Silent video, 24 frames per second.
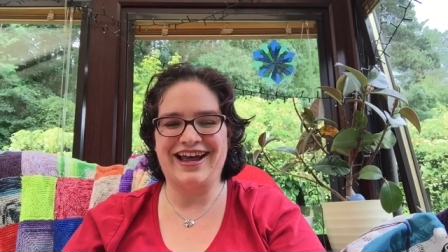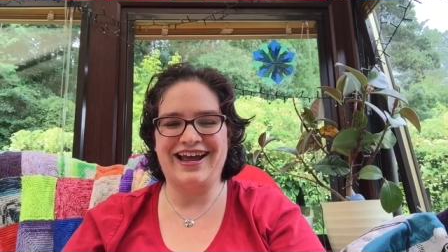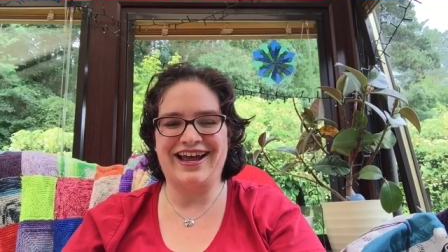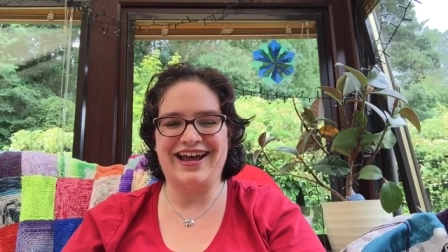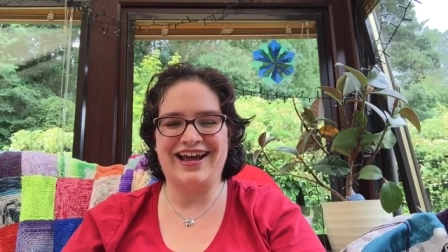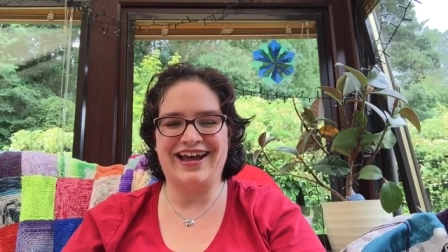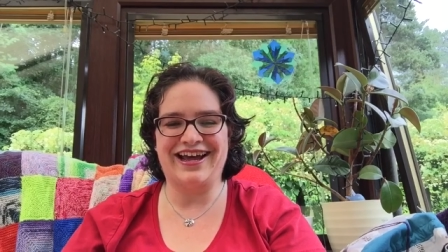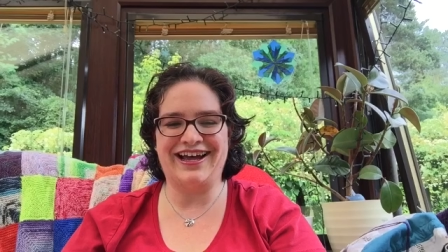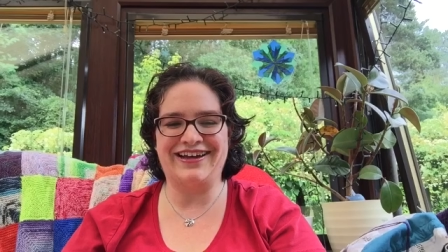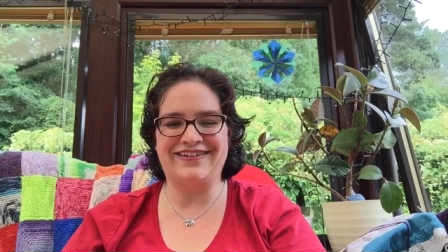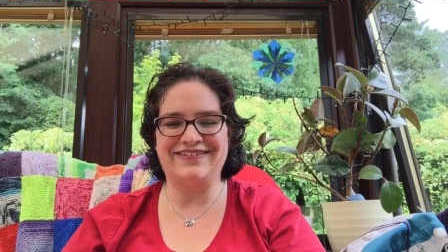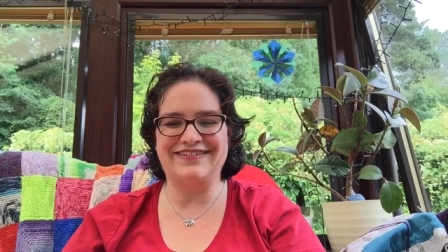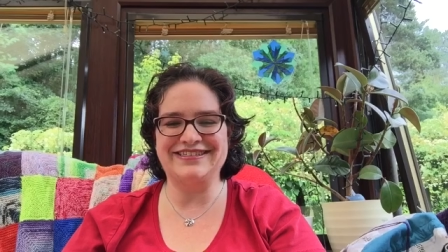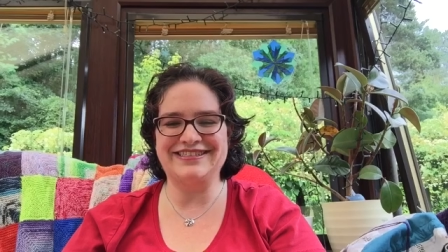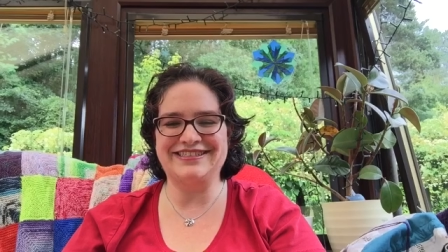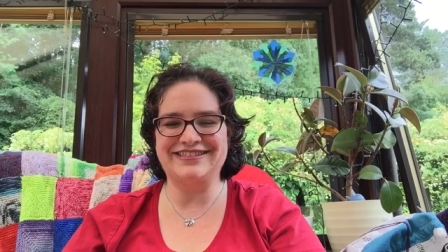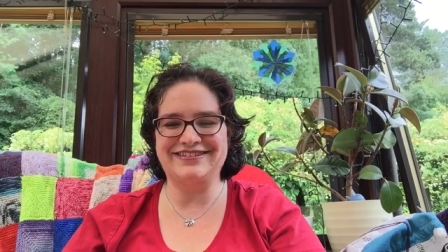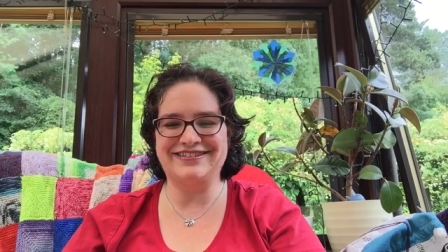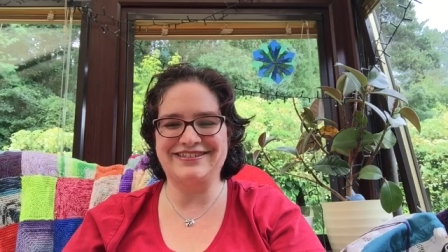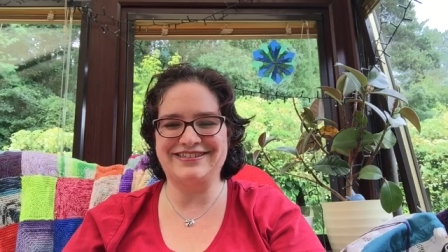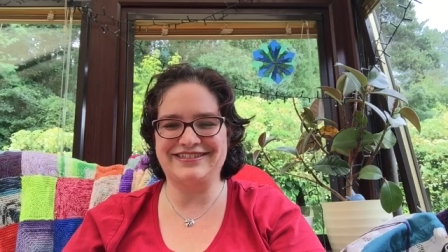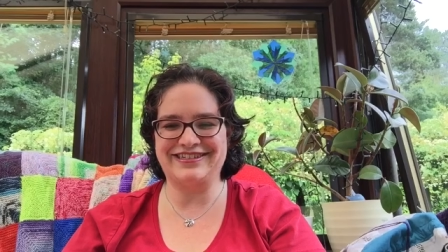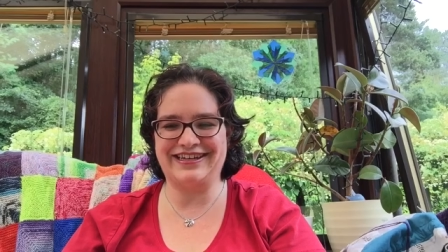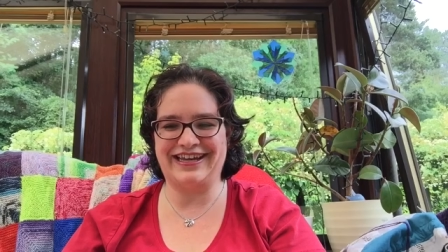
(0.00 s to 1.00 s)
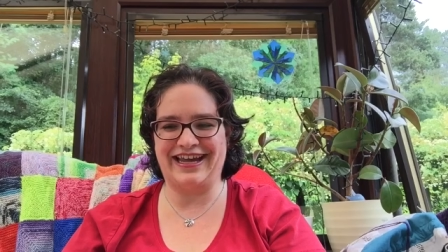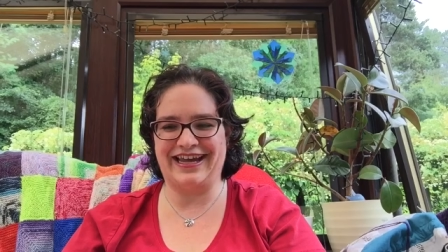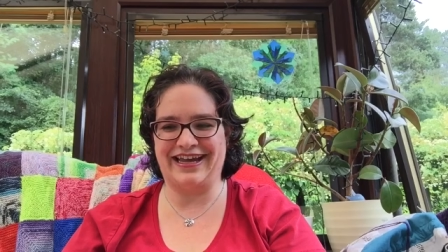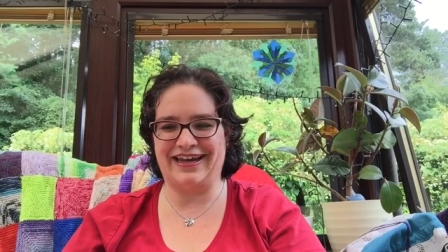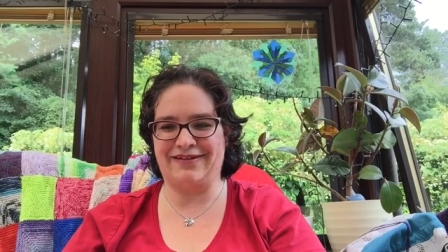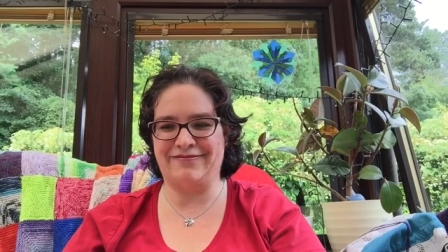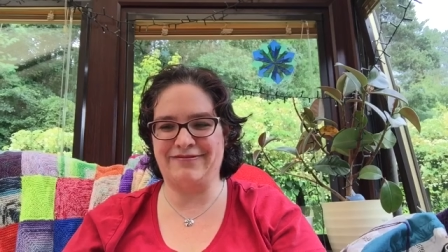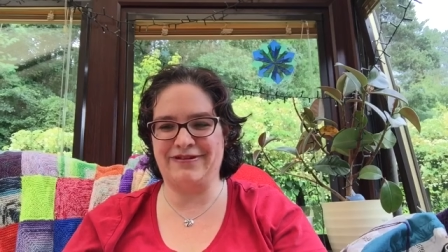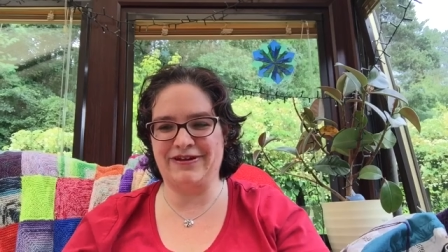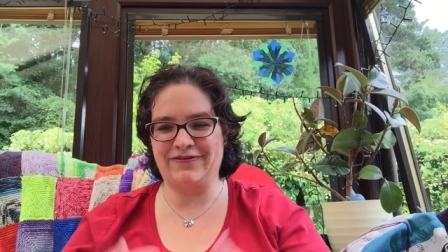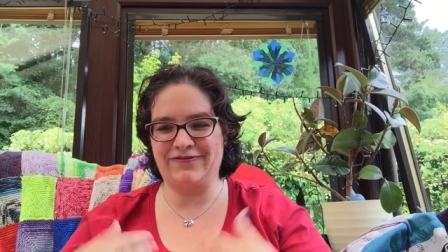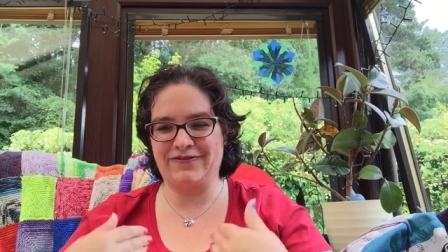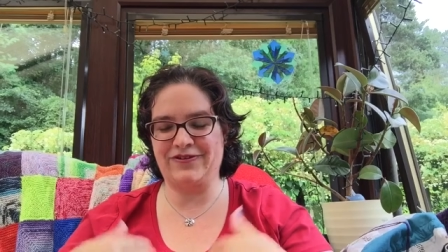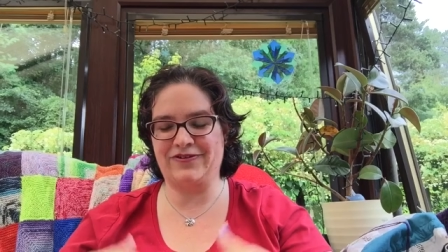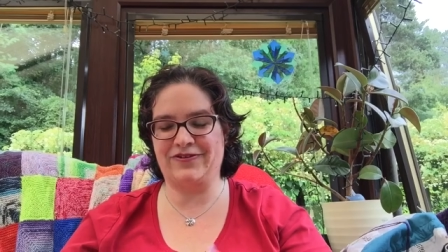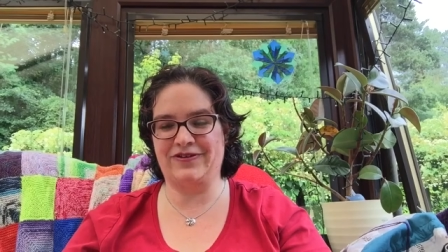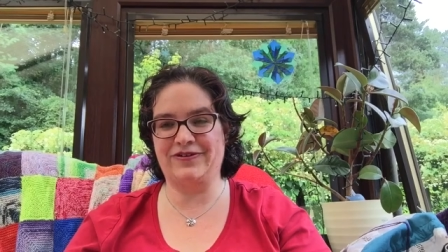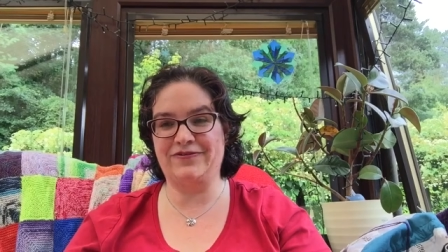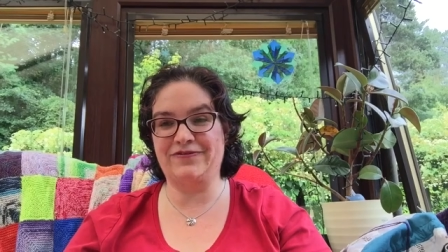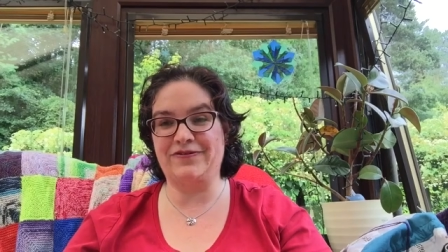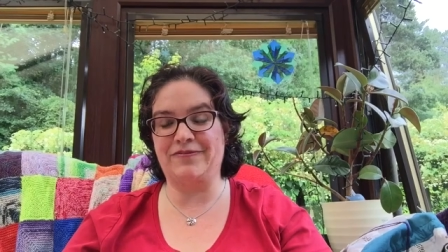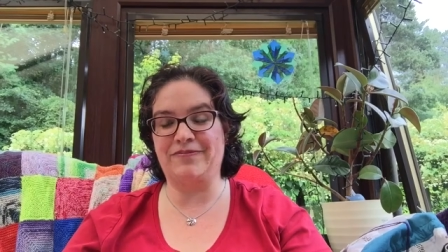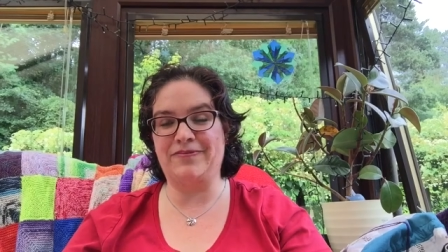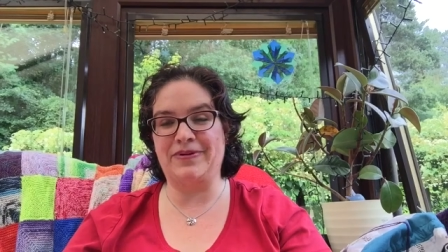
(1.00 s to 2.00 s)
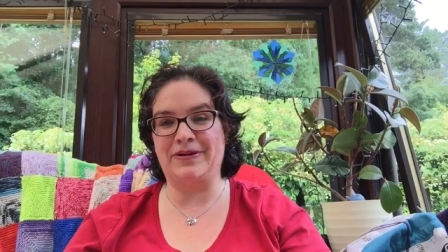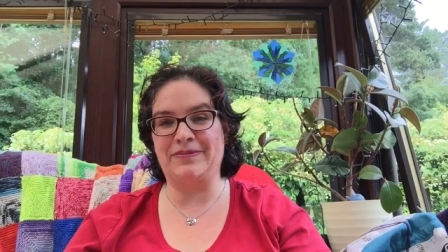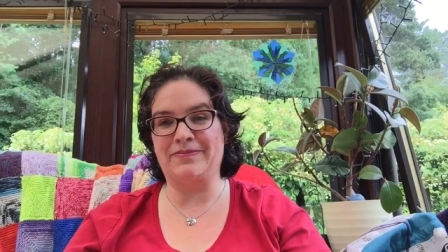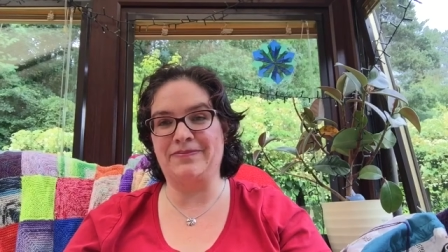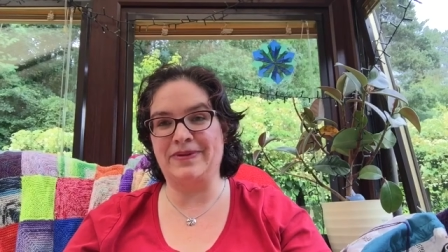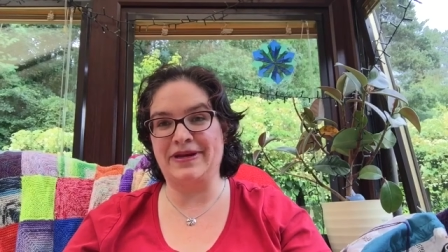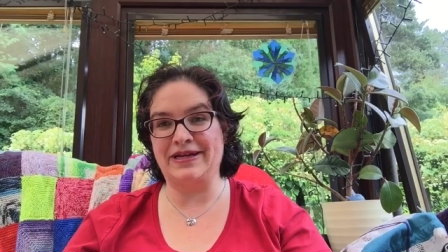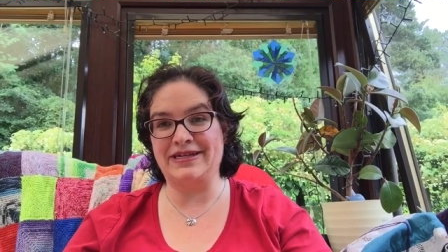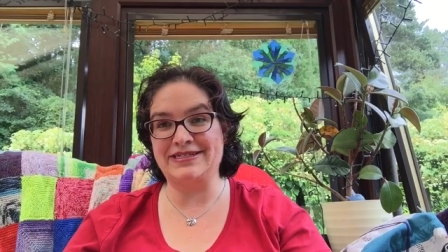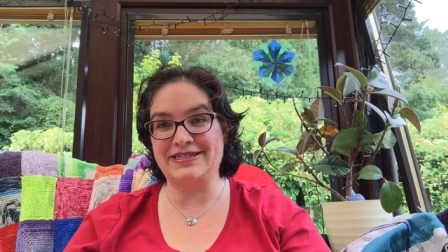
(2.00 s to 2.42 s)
As soon as you can. I mean, if you're doing the front button band,